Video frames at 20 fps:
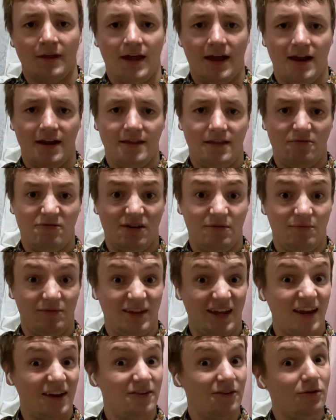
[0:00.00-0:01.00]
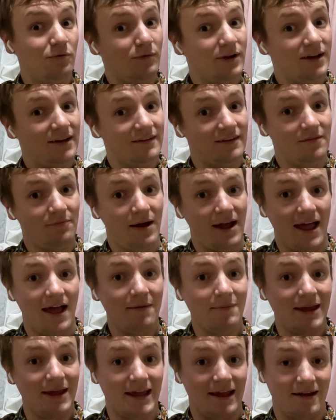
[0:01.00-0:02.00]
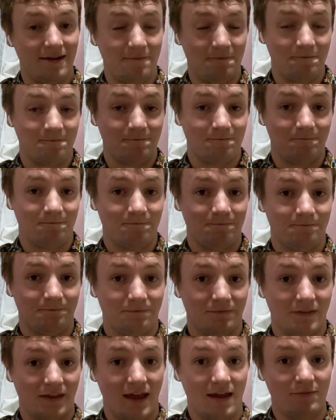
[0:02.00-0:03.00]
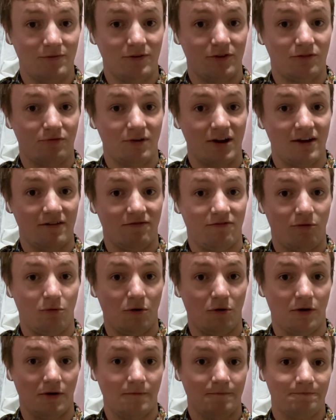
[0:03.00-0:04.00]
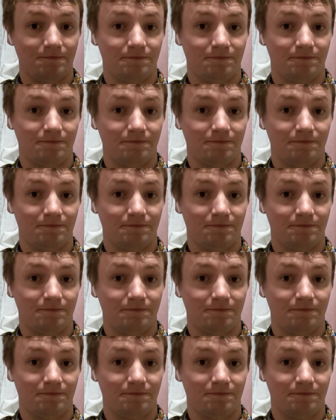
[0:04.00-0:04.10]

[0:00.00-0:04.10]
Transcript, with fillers: and they were able to get two wins in Miami, games three and four,